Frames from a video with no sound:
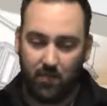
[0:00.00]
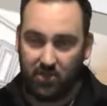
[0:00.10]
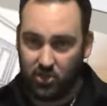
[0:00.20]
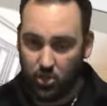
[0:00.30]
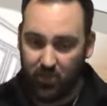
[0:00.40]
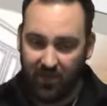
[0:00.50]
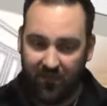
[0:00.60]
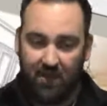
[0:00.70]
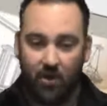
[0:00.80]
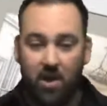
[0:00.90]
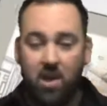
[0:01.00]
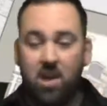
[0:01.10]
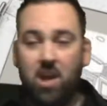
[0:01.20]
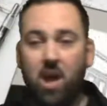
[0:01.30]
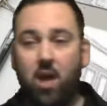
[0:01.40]
but just do me a favor.
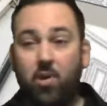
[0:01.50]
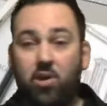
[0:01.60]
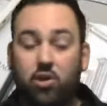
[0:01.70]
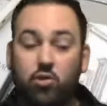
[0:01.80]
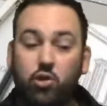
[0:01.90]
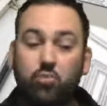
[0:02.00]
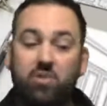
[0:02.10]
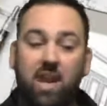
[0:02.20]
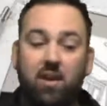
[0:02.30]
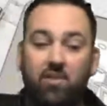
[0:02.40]
On the YouTube channel, if